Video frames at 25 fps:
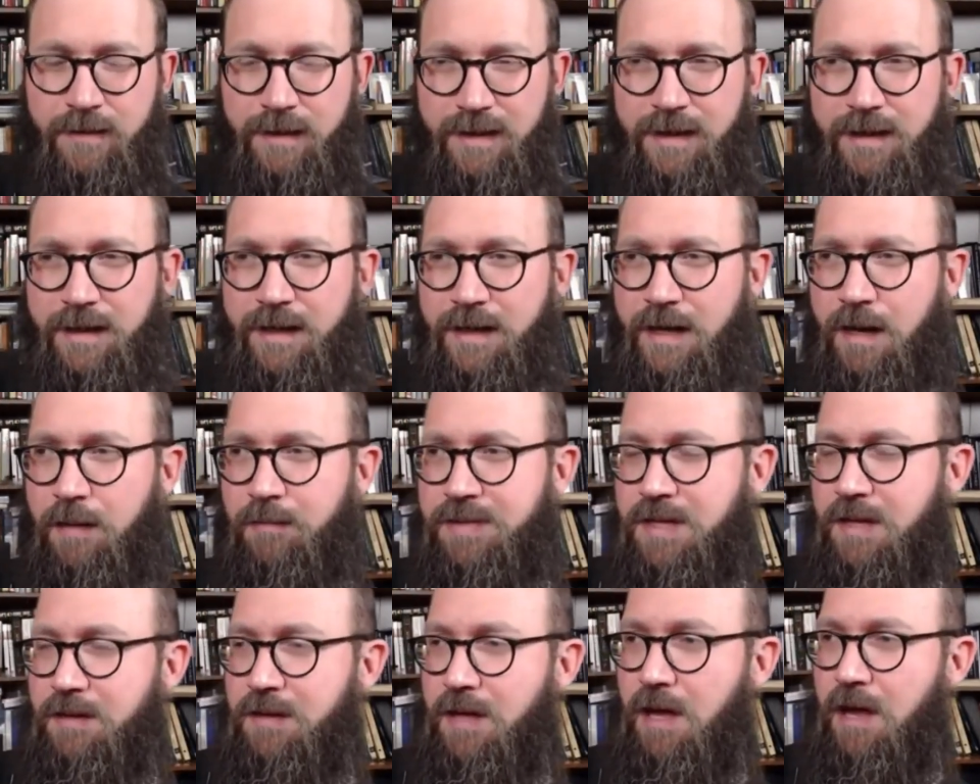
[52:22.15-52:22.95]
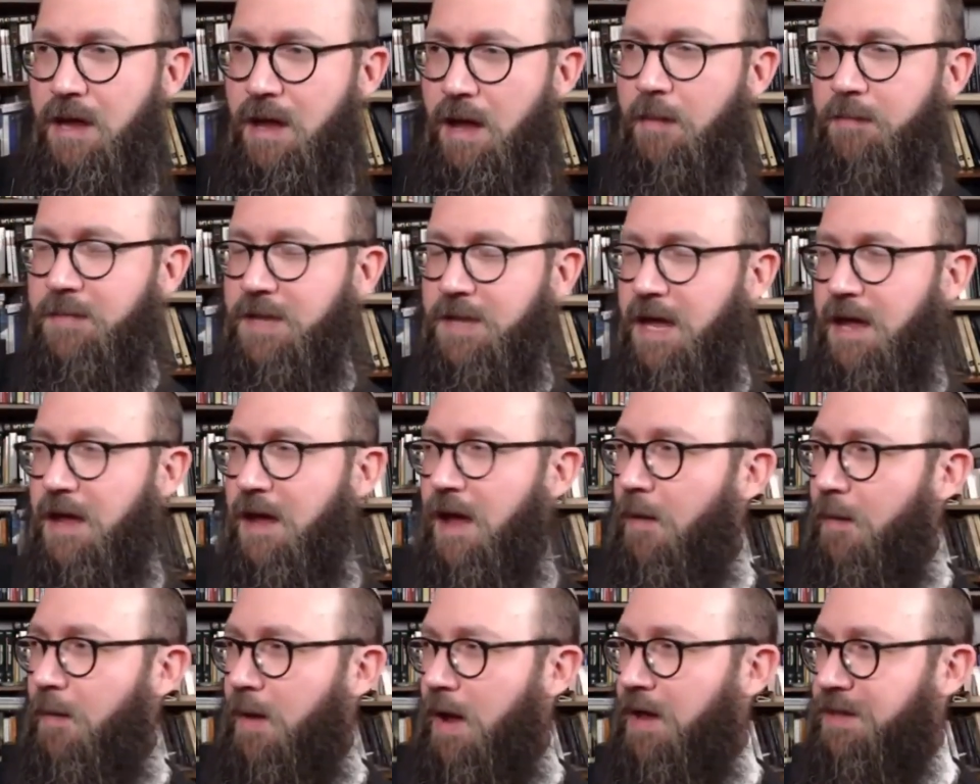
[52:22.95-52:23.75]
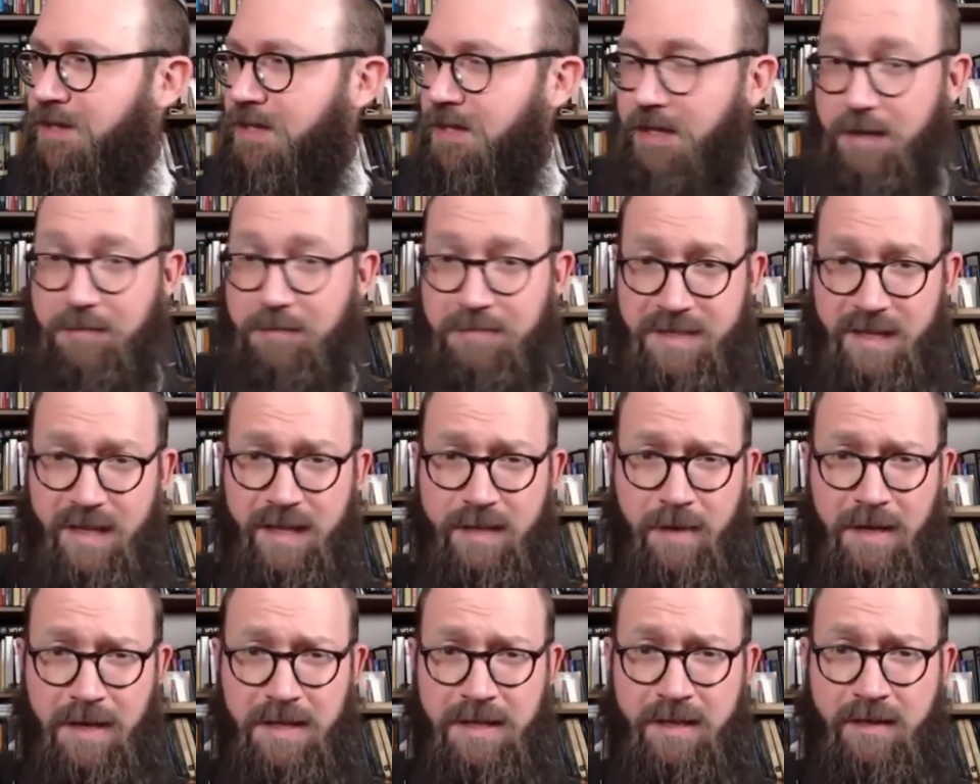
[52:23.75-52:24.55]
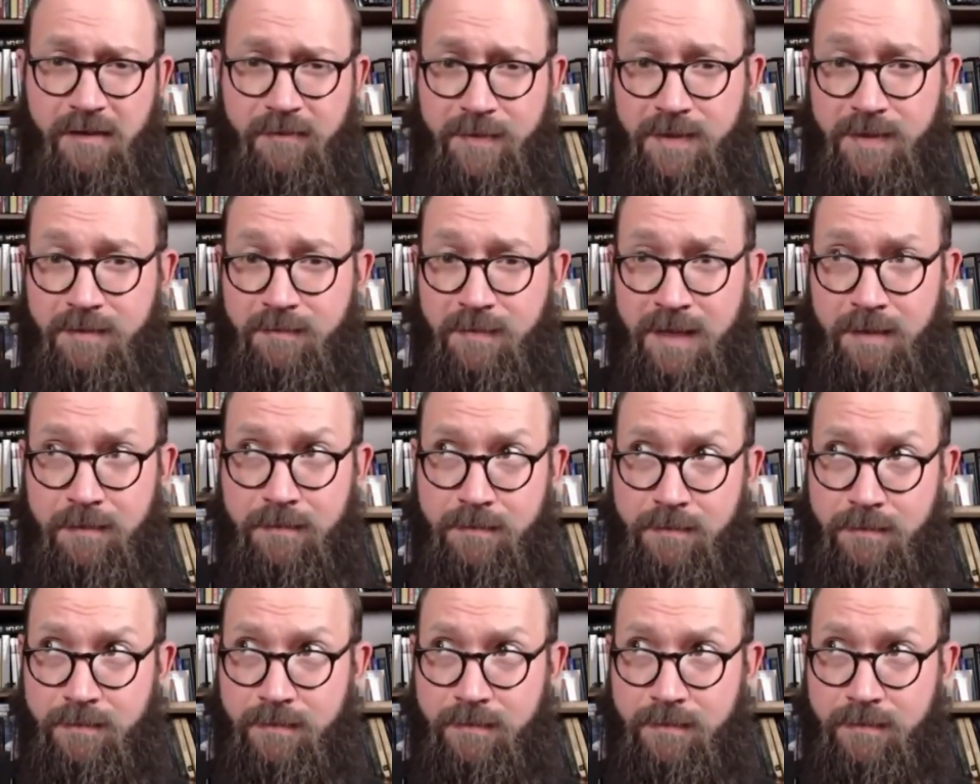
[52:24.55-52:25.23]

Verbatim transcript: And again, I'm, I, I, I sound like I'm selling myself, but maybe